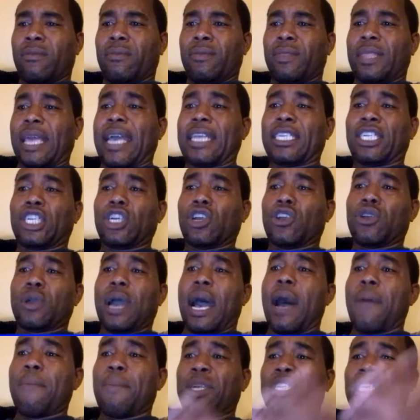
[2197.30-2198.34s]
That'll show you
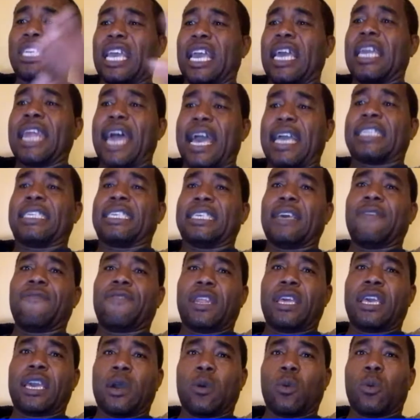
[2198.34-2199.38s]
how much
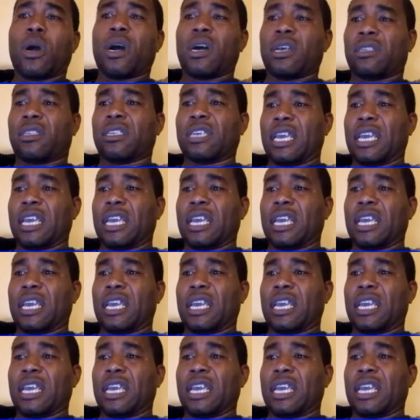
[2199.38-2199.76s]
inactivity it was